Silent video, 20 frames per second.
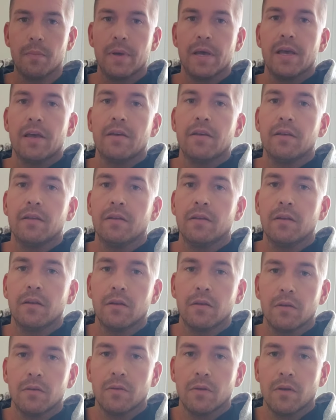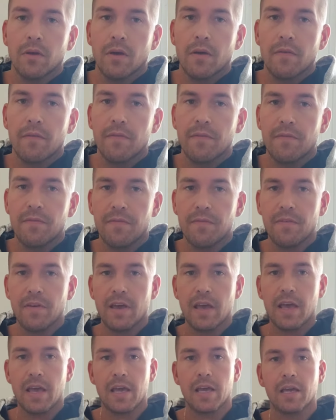in
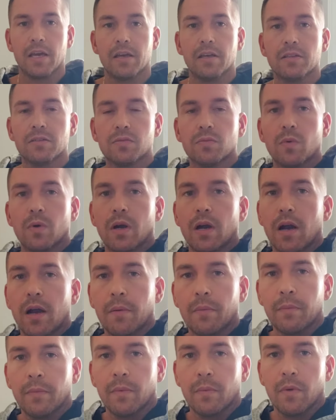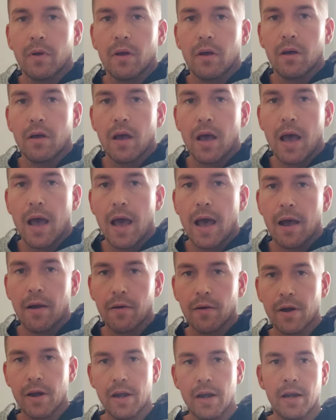Vegas, where I'm at
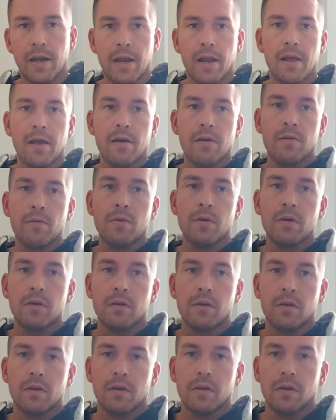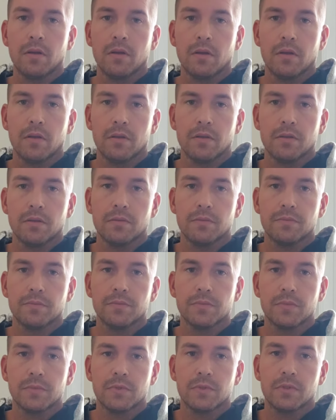right now.
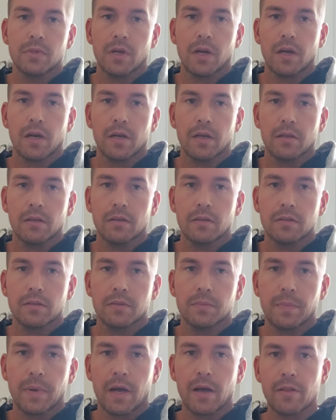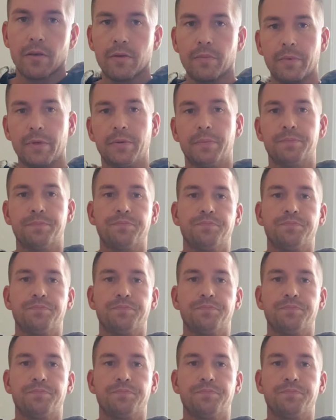Sorry, this is bothering me.